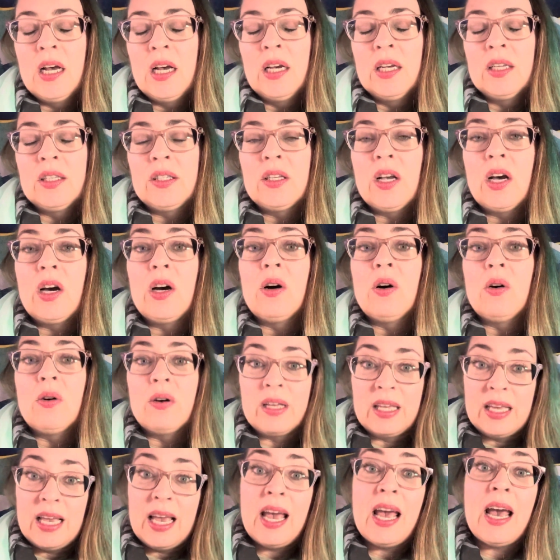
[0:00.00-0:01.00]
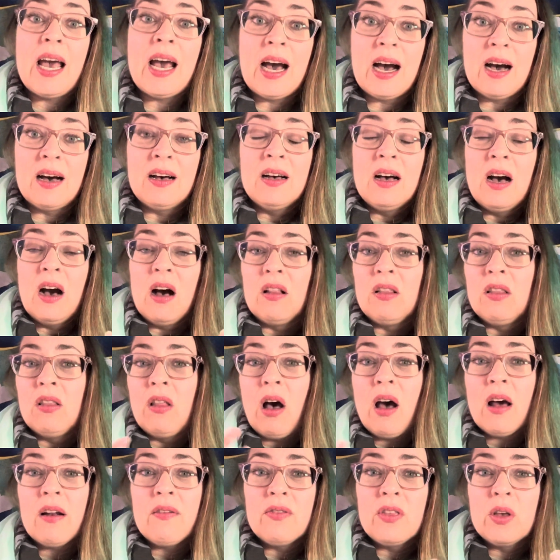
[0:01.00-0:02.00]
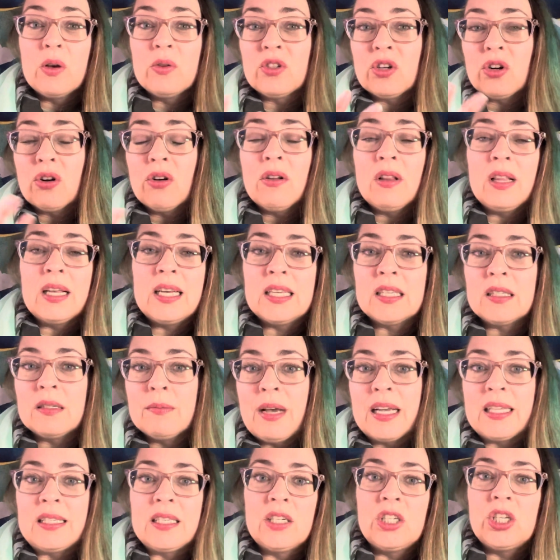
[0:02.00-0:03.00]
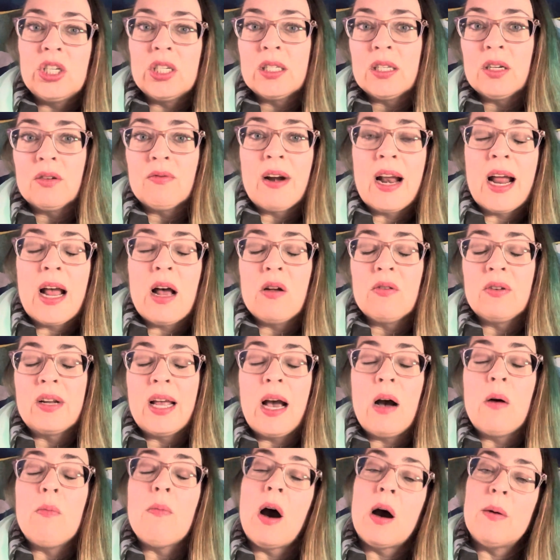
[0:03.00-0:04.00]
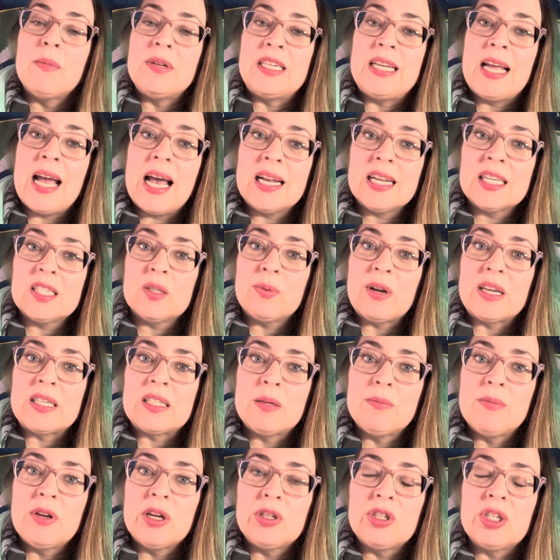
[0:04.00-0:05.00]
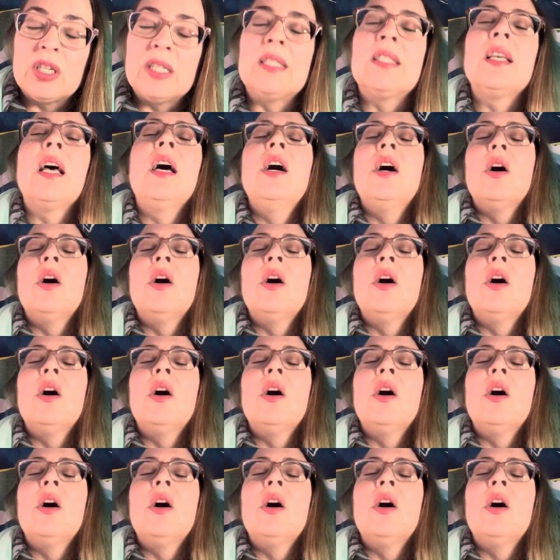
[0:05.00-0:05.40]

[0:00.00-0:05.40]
So, yeah, a lot of those earliest messages around how mom and dad express emotions,